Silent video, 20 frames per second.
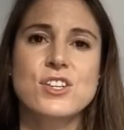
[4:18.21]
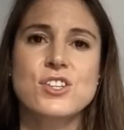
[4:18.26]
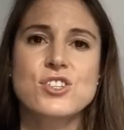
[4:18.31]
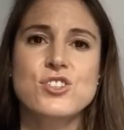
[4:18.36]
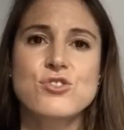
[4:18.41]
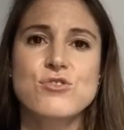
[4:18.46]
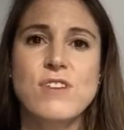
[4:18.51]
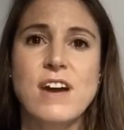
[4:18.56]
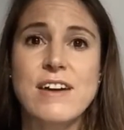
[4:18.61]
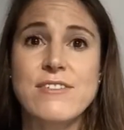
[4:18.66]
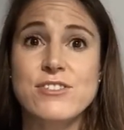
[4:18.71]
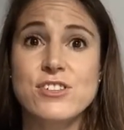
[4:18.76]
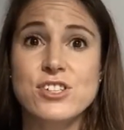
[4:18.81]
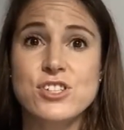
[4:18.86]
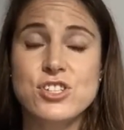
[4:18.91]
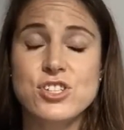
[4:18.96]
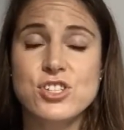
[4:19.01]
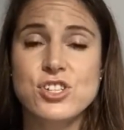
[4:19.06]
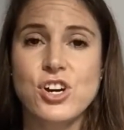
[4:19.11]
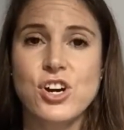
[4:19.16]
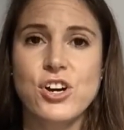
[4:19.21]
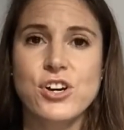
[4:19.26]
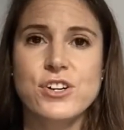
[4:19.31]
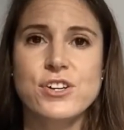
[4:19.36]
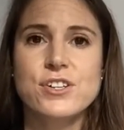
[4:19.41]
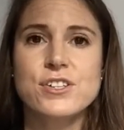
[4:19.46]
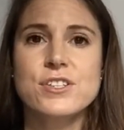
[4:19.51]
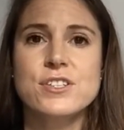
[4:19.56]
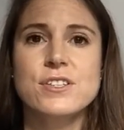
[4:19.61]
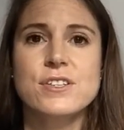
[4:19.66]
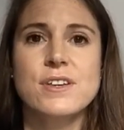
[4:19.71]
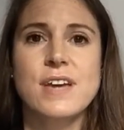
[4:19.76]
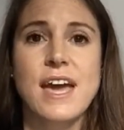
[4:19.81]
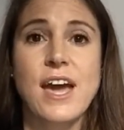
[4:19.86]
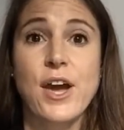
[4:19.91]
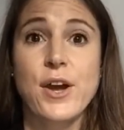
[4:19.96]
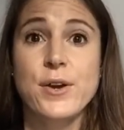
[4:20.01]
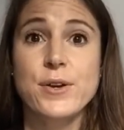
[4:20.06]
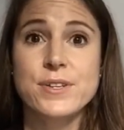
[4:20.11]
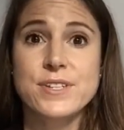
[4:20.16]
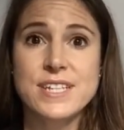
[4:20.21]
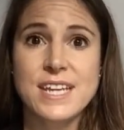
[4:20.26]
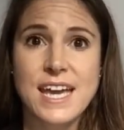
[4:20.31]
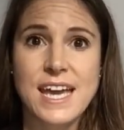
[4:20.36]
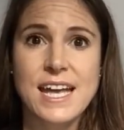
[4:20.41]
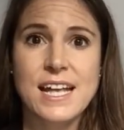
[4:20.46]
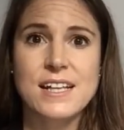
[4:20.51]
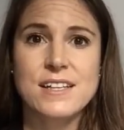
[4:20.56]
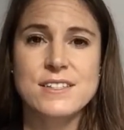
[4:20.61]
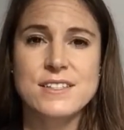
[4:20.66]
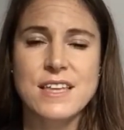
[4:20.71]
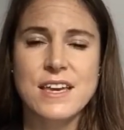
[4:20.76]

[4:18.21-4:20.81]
travel stocks, hotels,